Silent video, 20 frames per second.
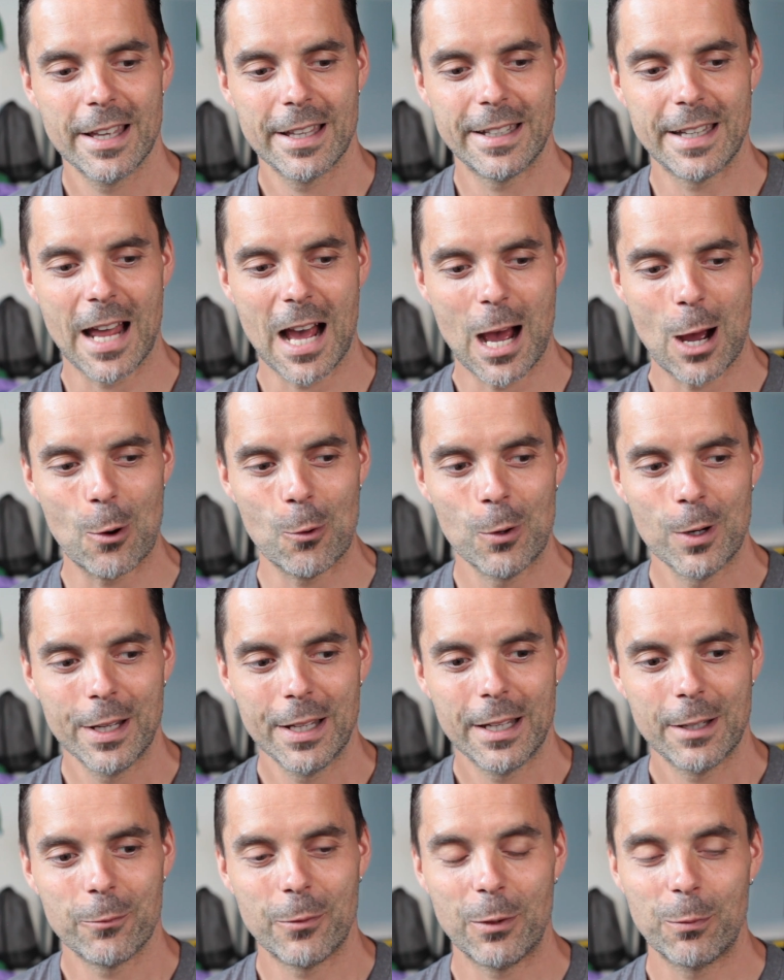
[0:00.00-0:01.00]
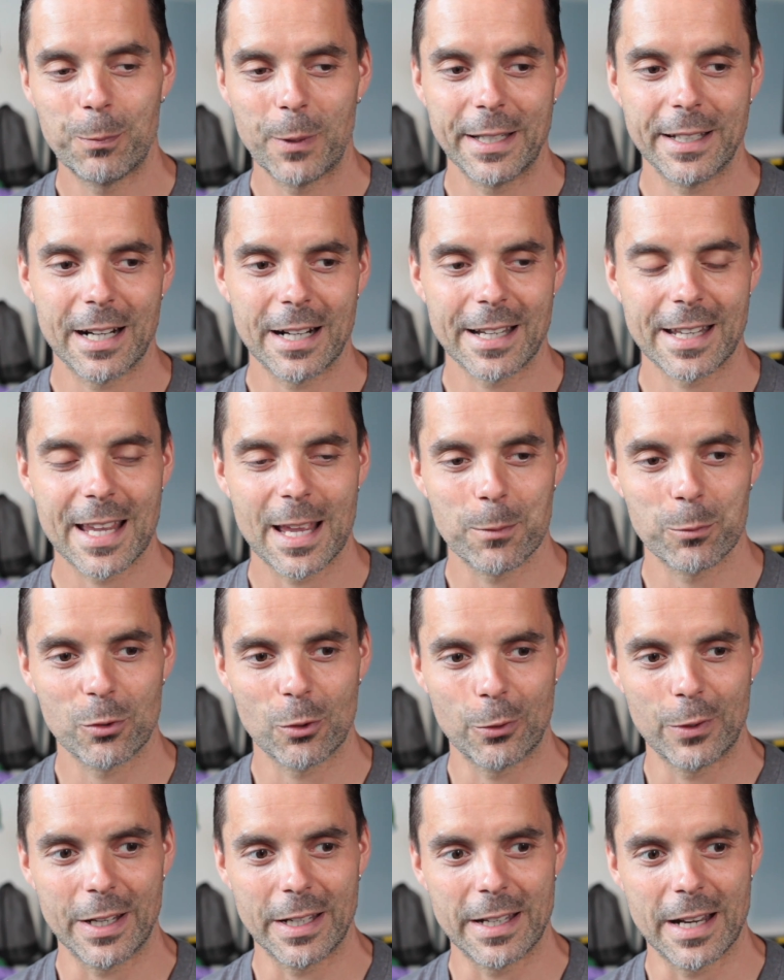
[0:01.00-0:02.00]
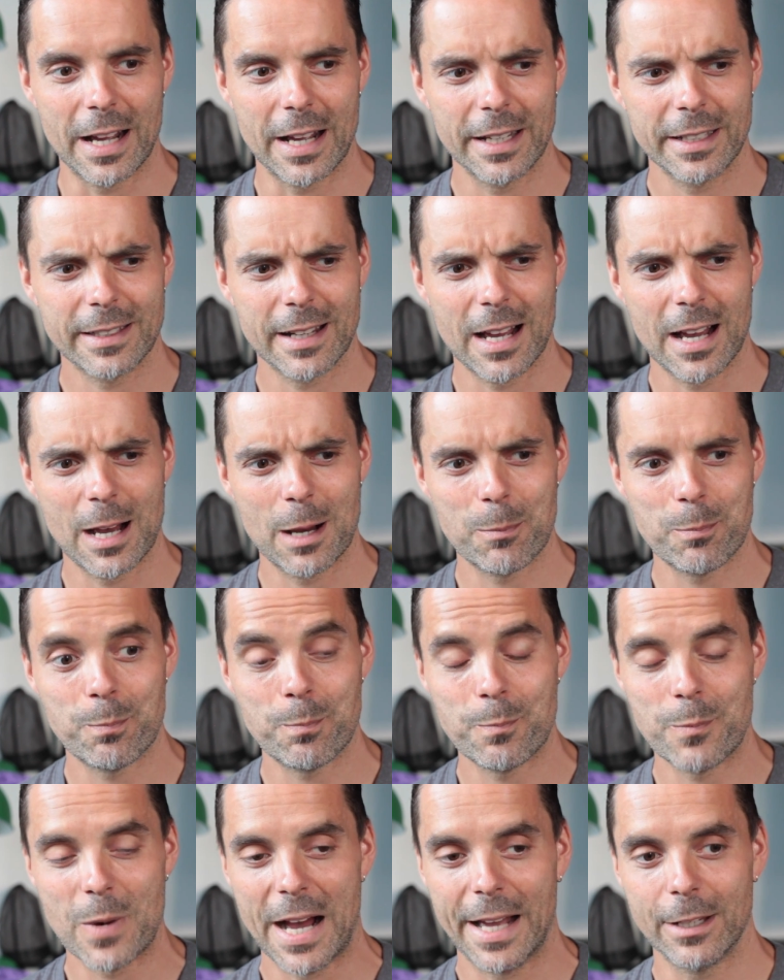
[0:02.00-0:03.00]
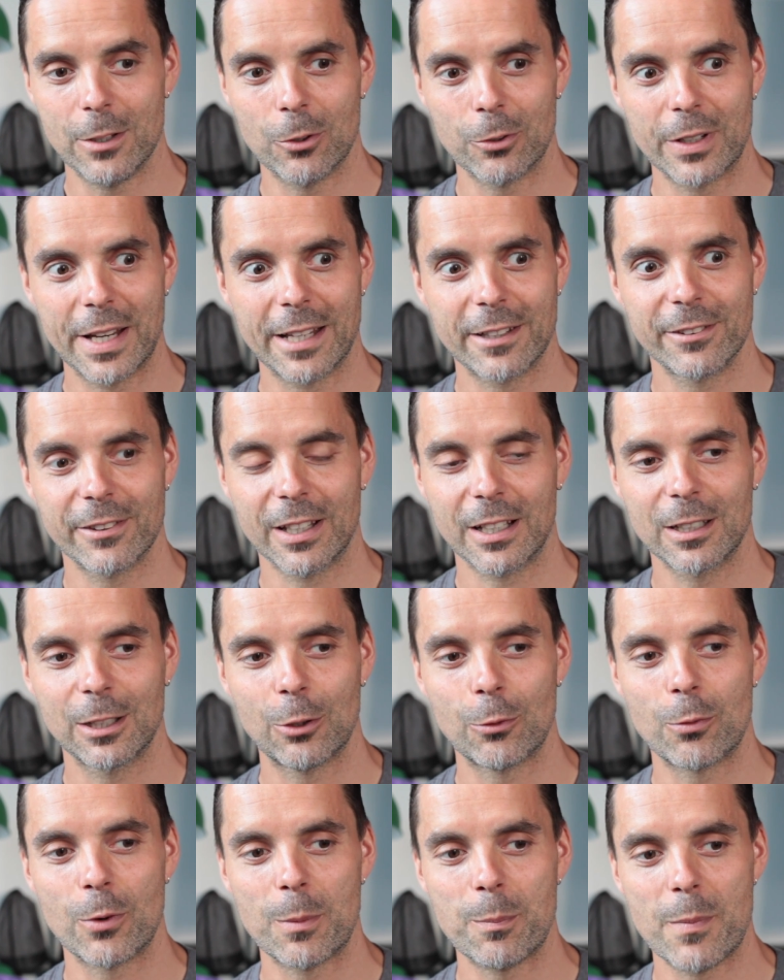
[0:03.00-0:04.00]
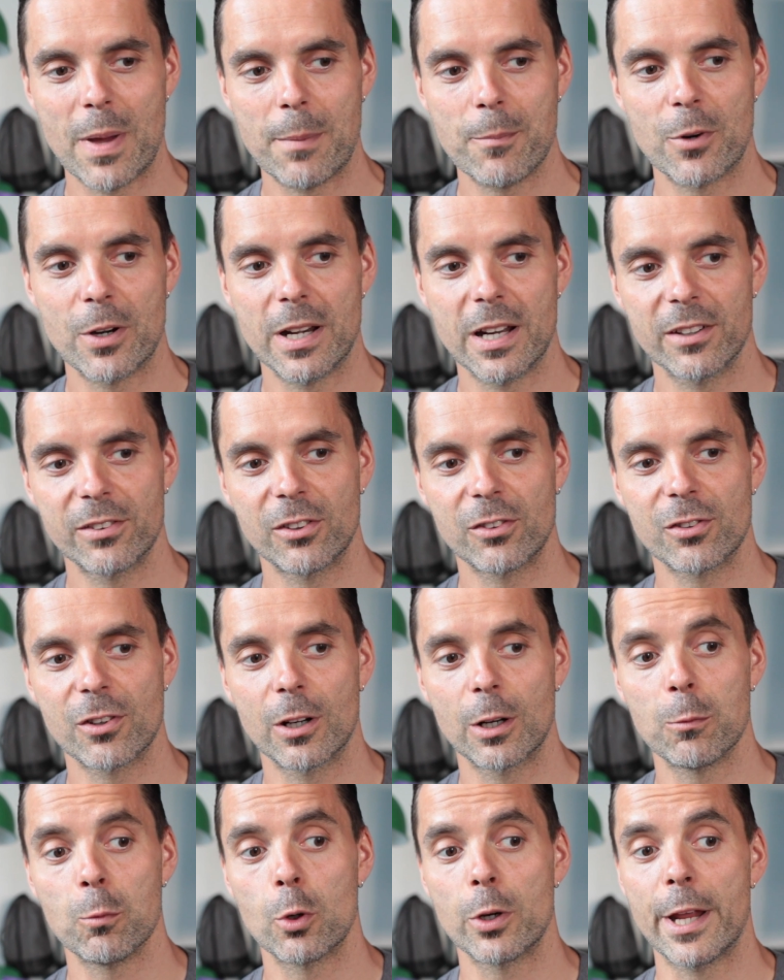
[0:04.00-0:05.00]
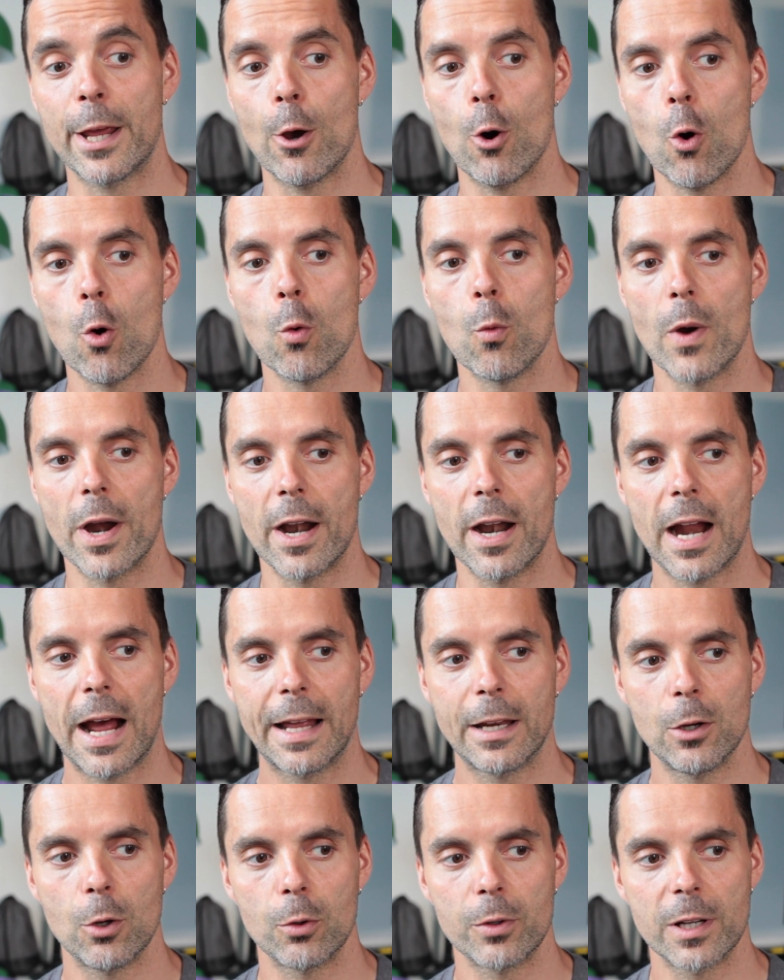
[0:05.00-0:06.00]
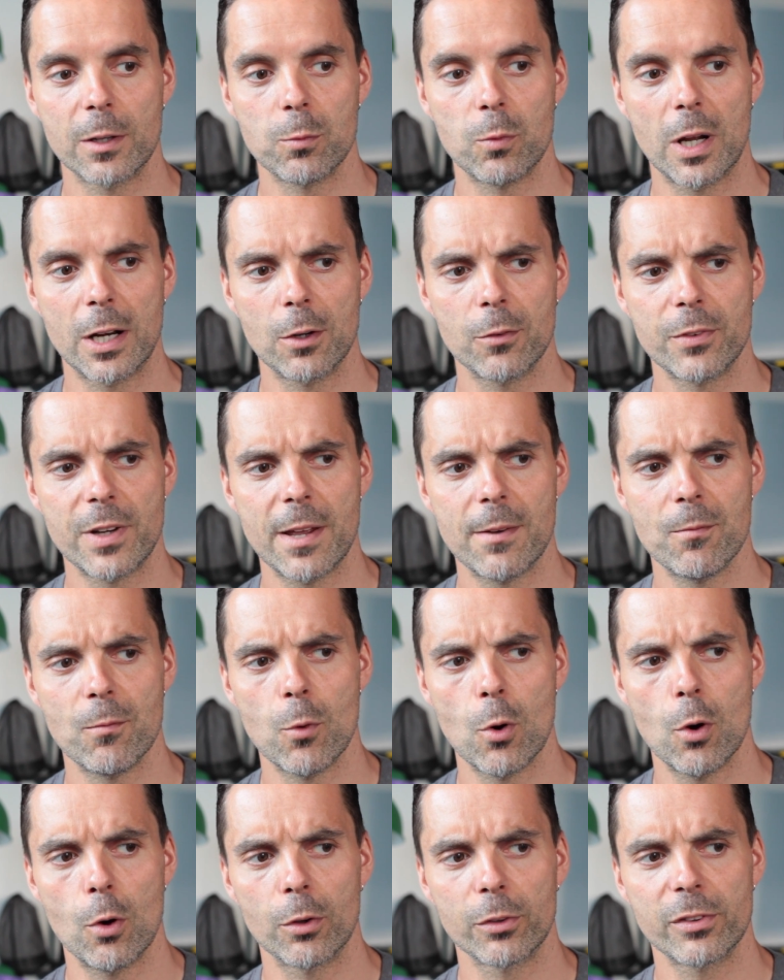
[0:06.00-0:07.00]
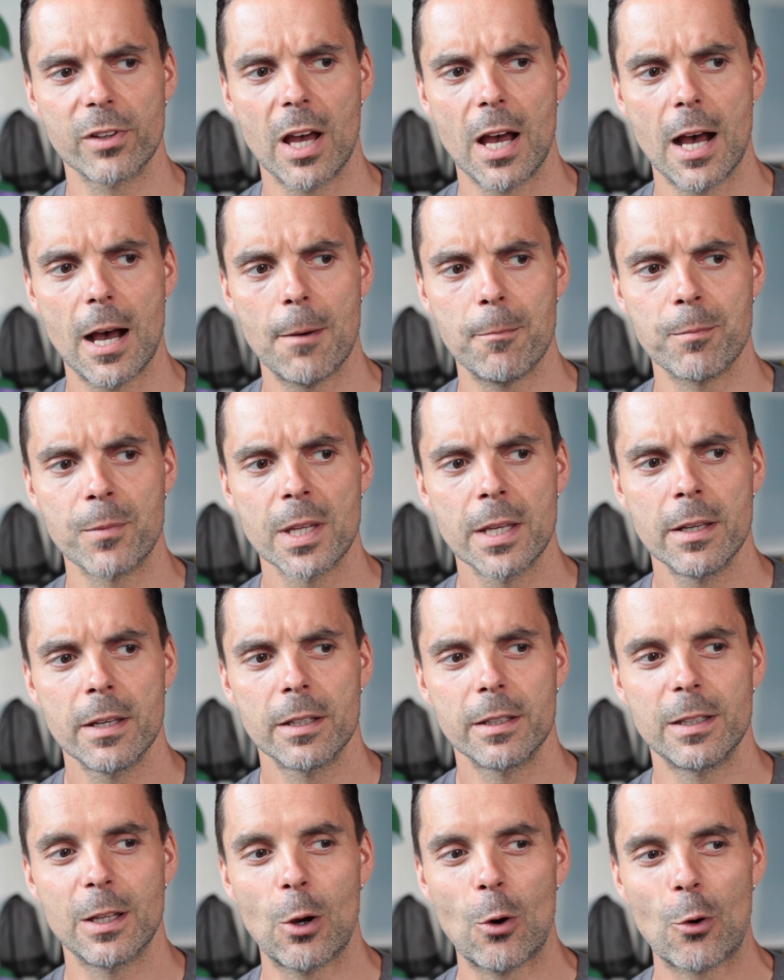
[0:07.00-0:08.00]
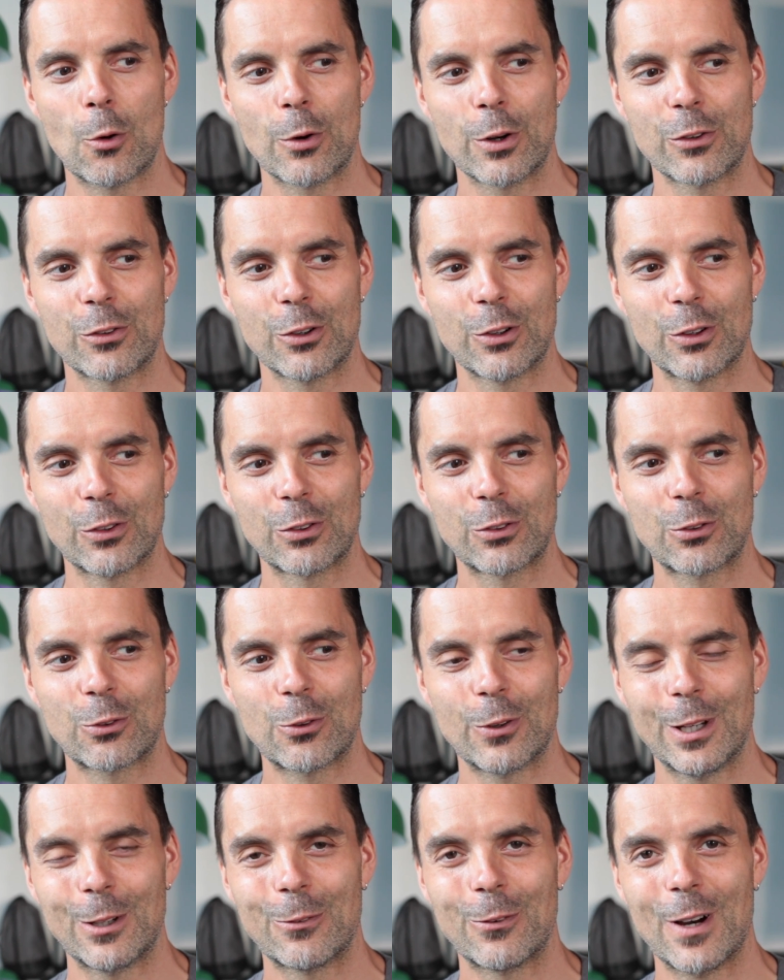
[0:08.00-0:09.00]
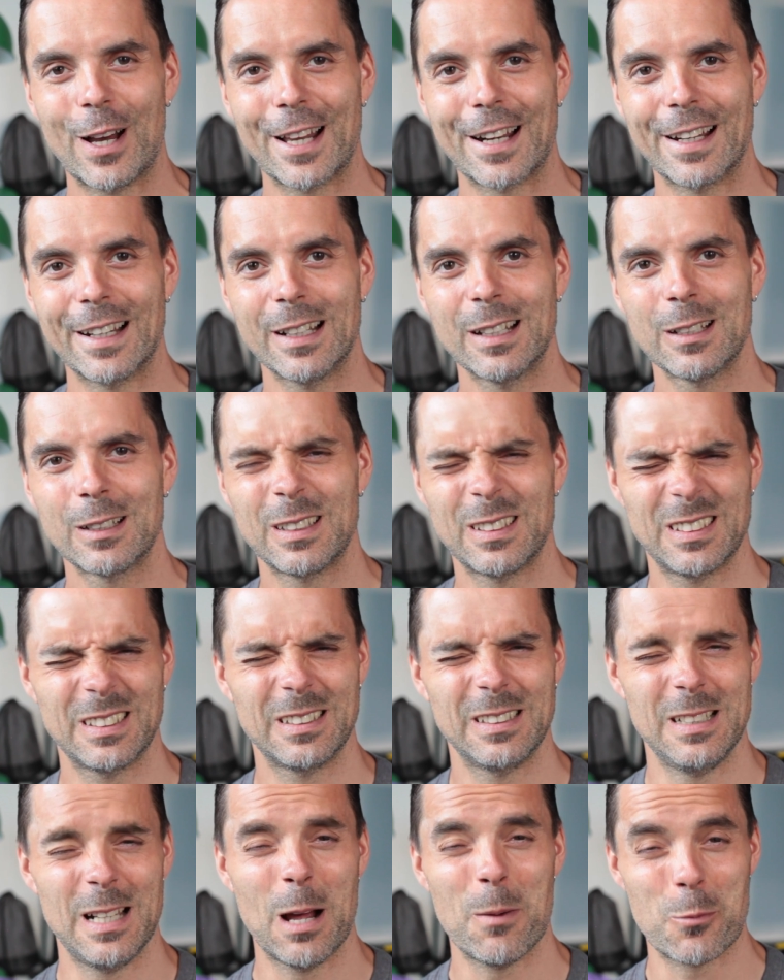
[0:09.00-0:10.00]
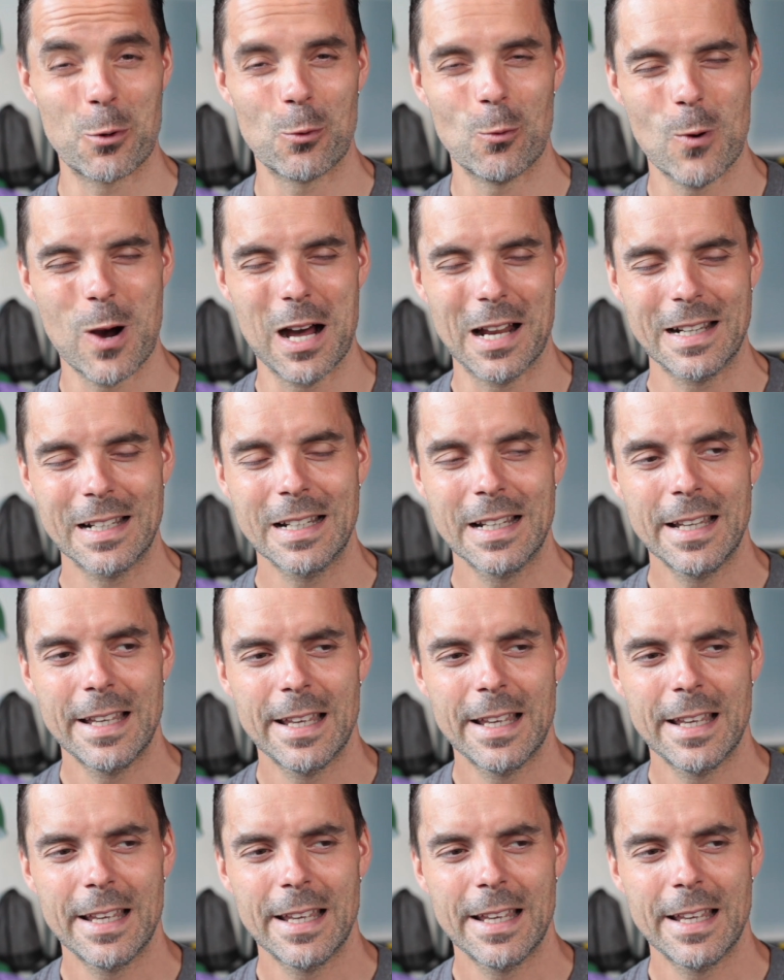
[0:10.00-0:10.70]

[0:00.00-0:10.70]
Now, we've played other games on that night. I don't exactly remember necessarily what they all were. I know that one of them was the original Street Fighter #1.